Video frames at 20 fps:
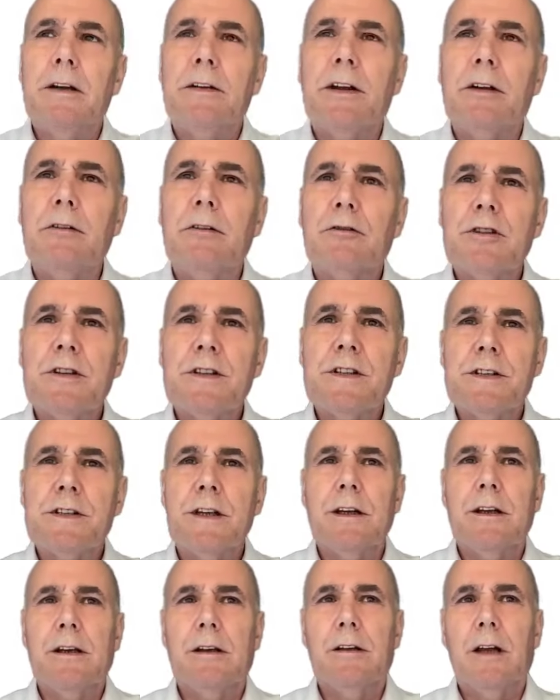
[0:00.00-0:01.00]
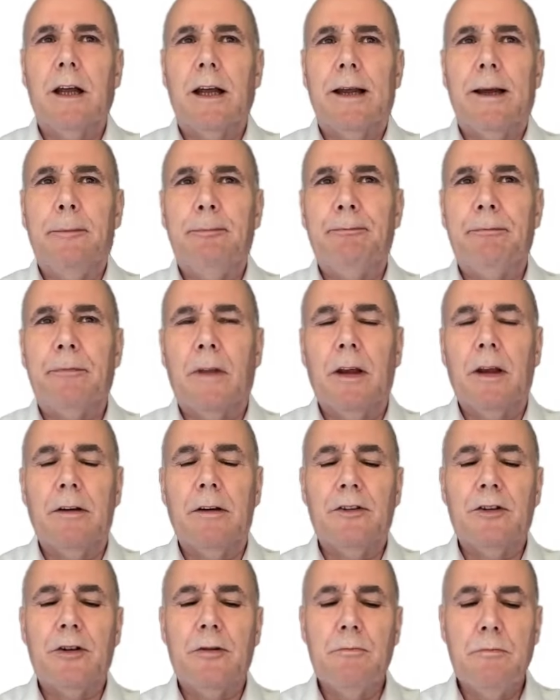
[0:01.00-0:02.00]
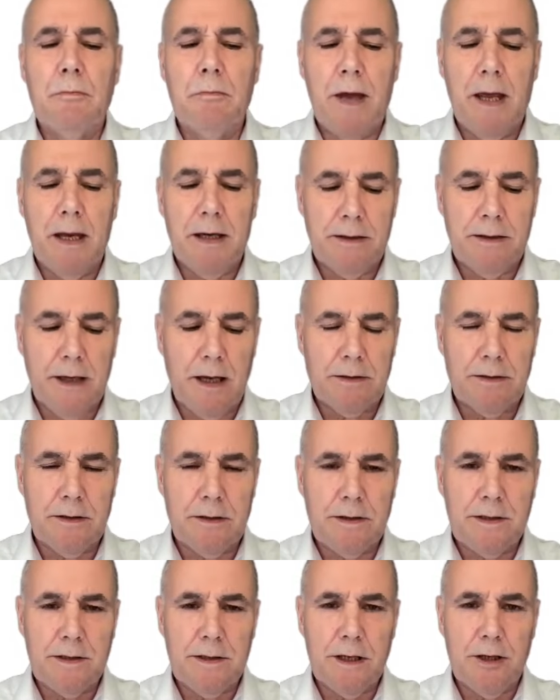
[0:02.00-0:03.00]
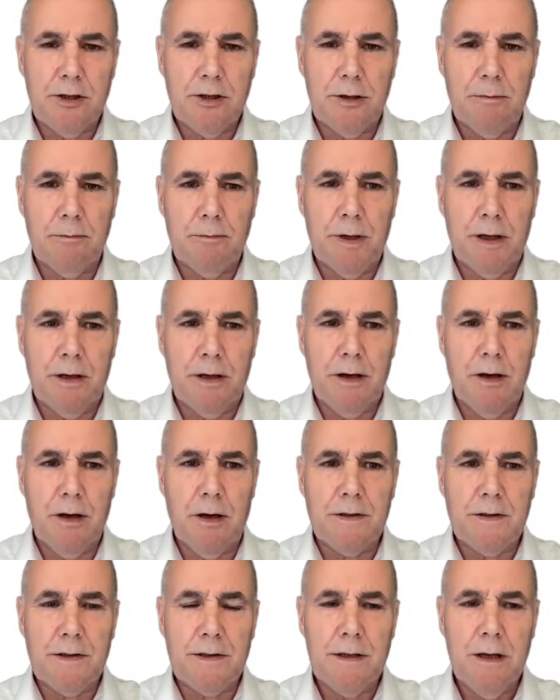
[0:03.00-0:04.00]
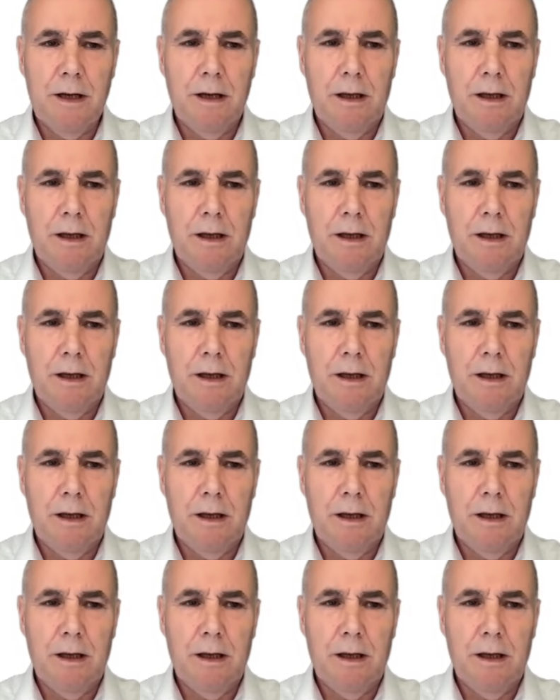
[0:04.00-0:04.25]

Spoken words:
it's interesting to make that decision, because